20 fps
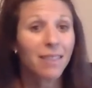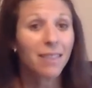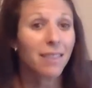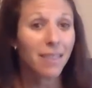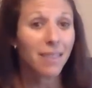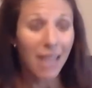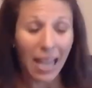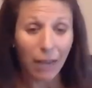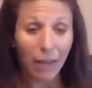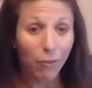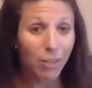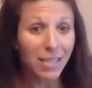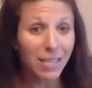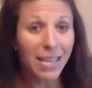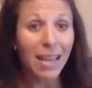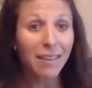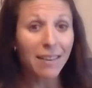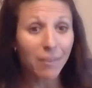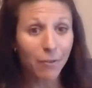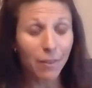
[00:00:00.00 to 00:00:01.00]
every
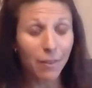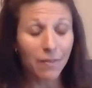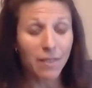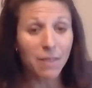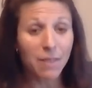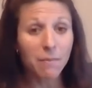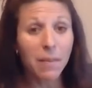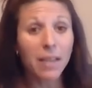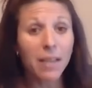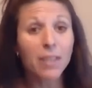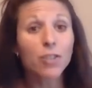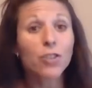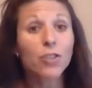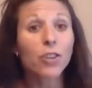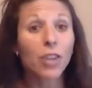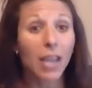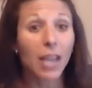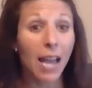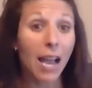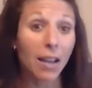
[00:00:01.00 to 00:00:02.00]
10 to 15 minutes, so you
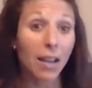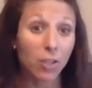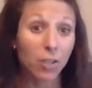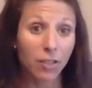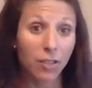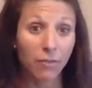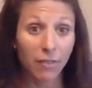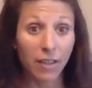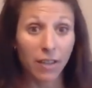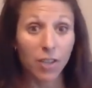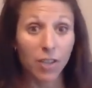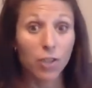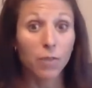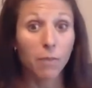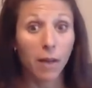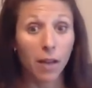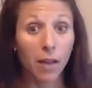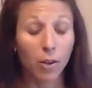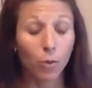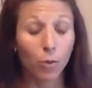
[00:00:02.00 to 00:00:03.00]
can actually finish a
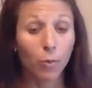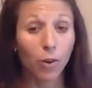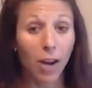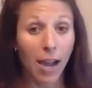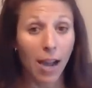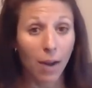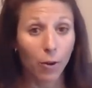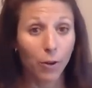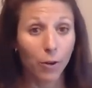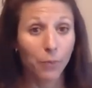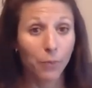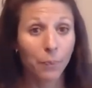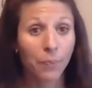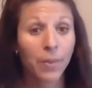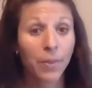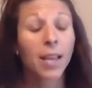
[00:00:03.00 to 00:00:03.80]
bottle per hour.